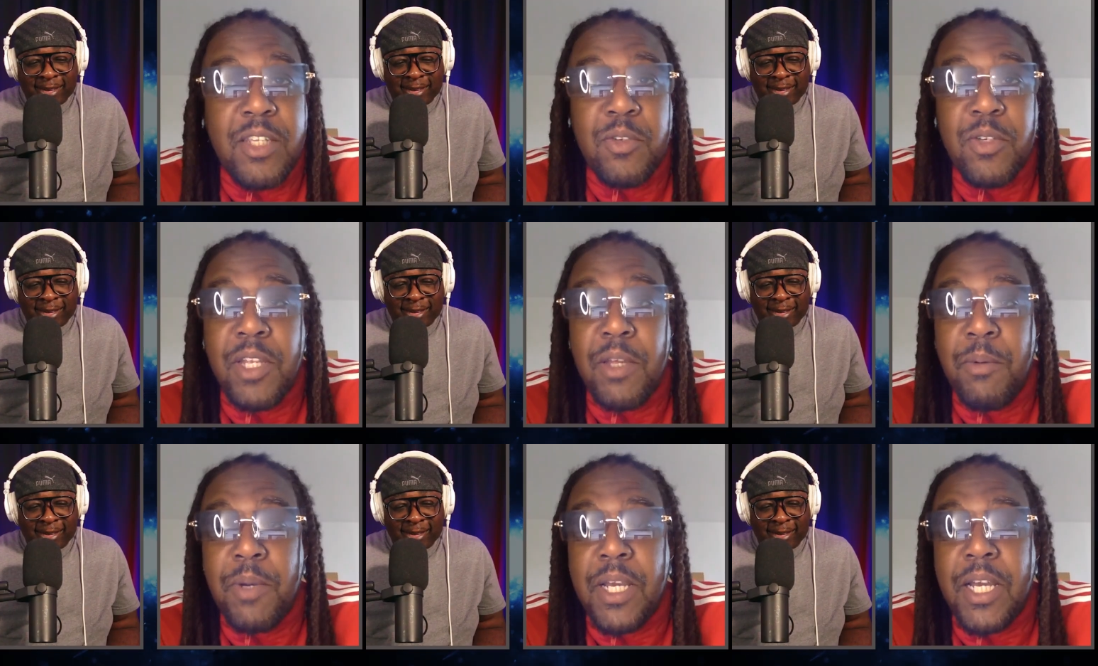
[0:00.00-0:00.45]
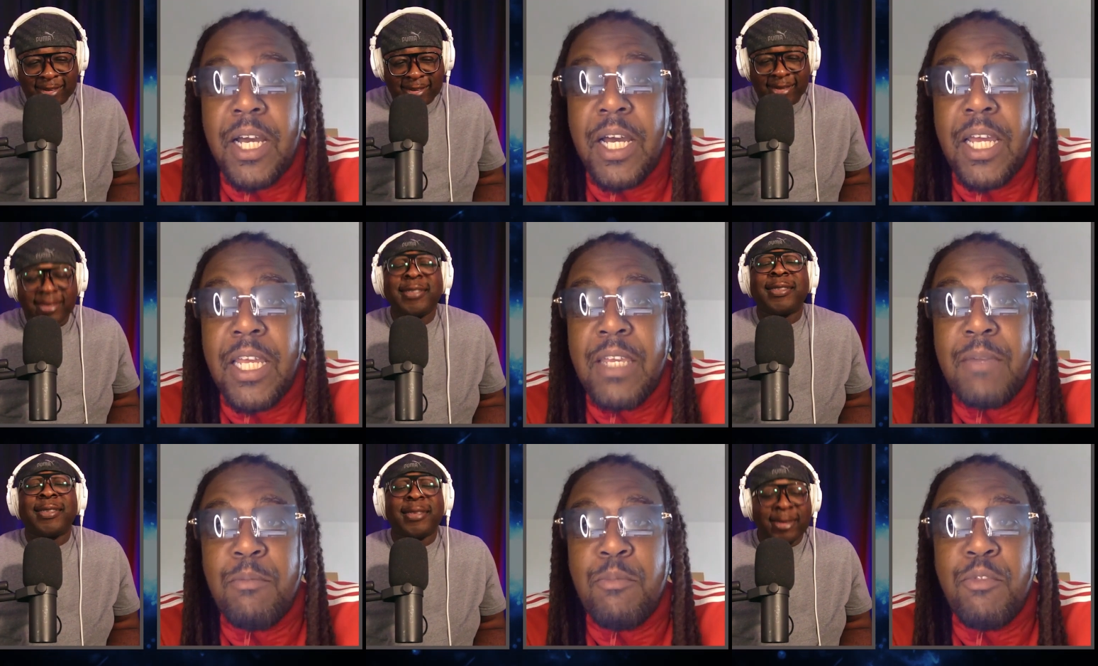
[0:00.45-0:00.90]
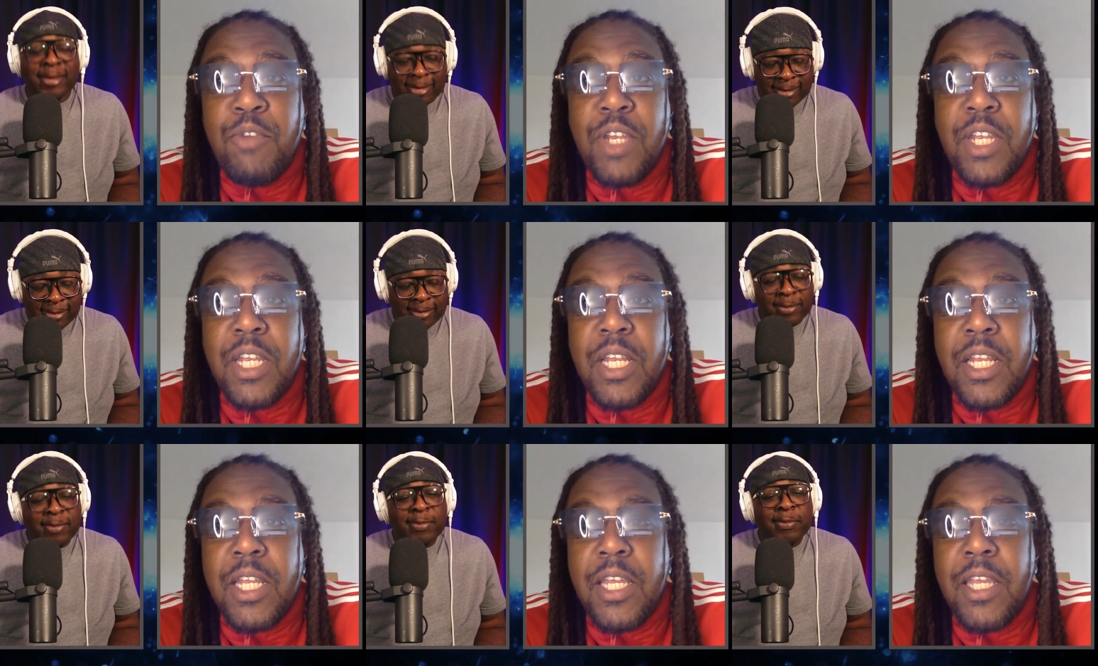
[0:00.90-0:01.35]
Speaker 1: youth there, because him
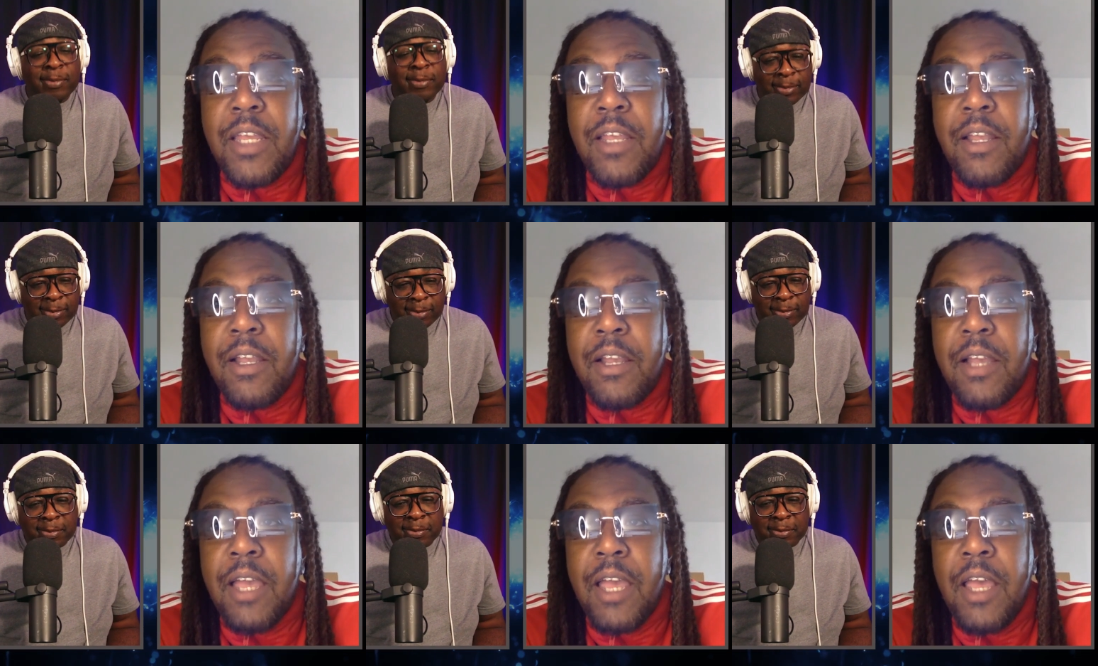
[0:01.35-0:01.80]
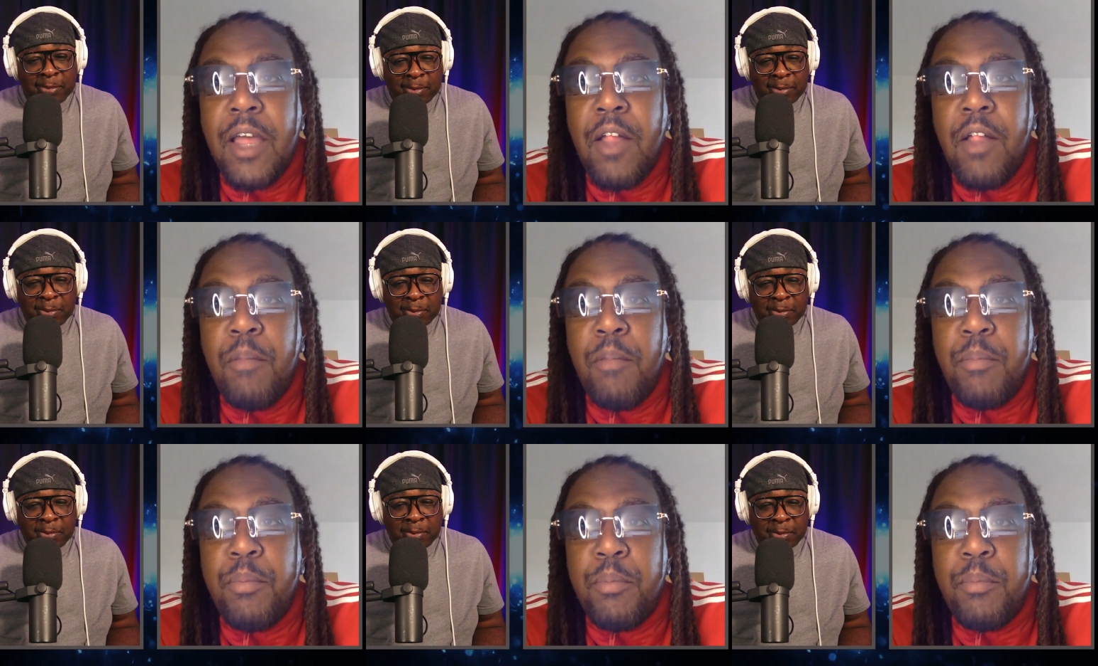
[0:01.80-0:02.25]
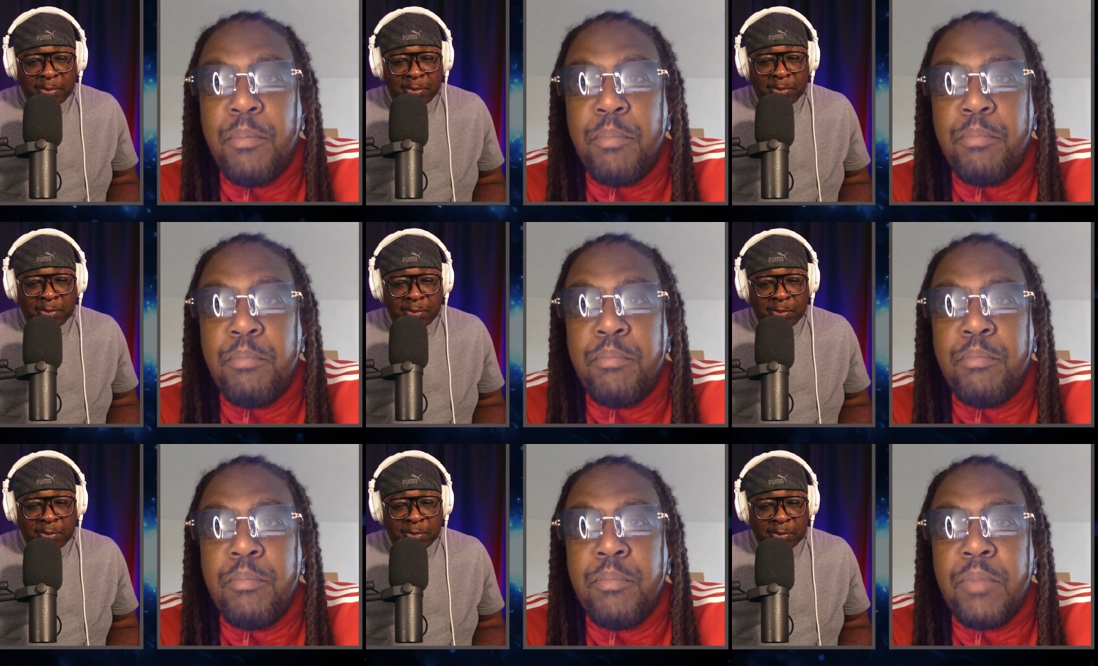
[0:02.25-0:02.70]
really help
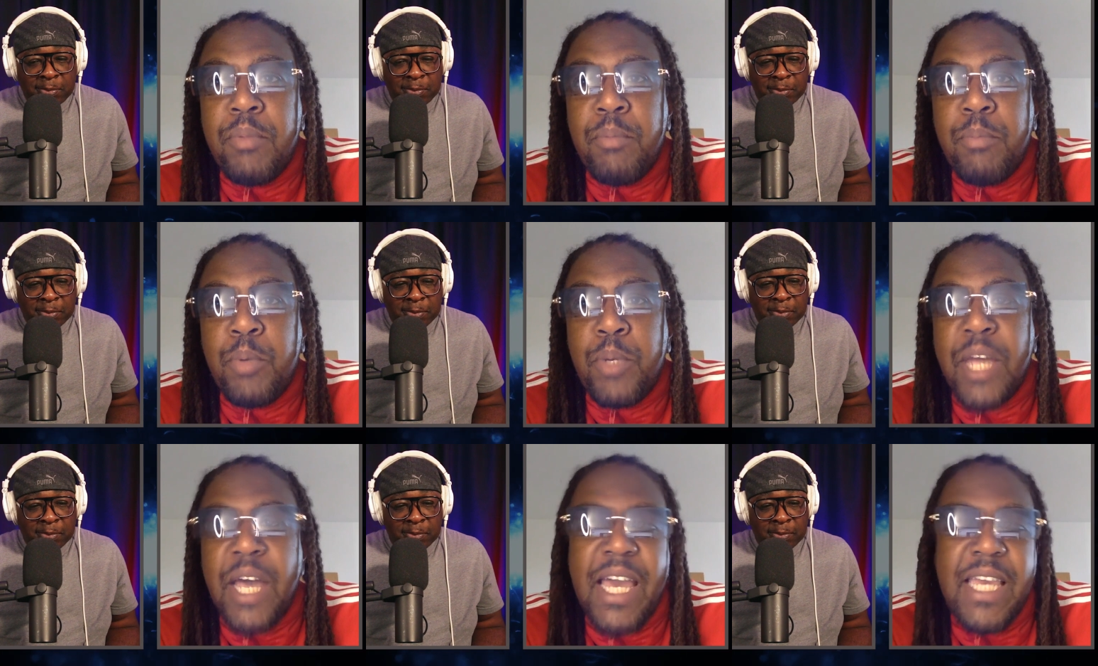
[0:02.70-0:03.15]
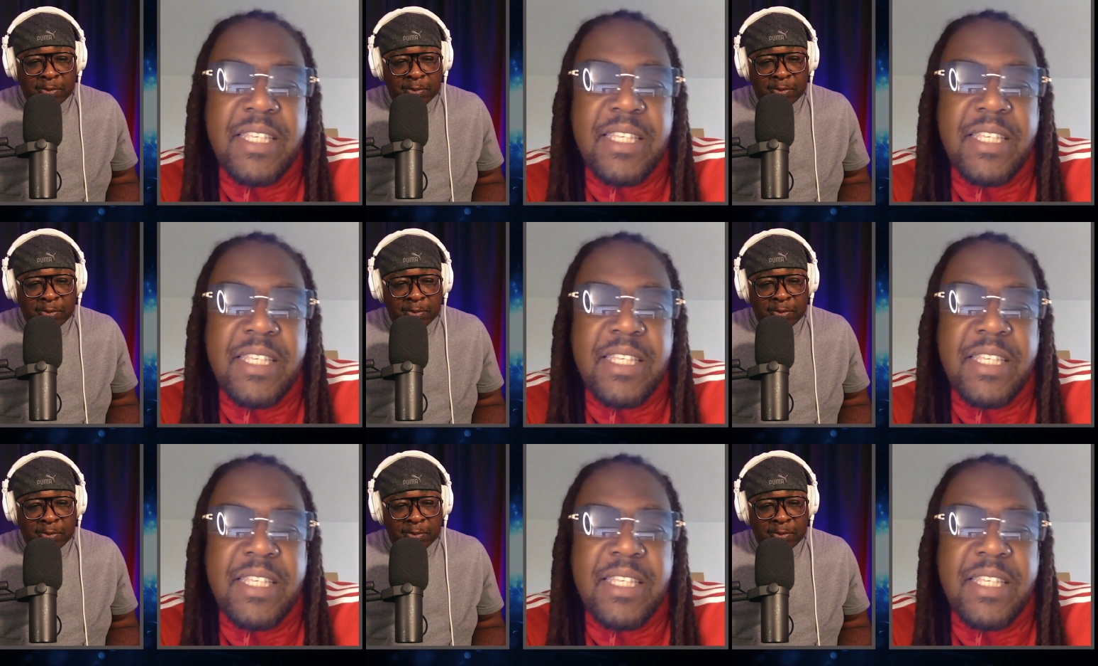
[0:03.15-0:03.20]
put the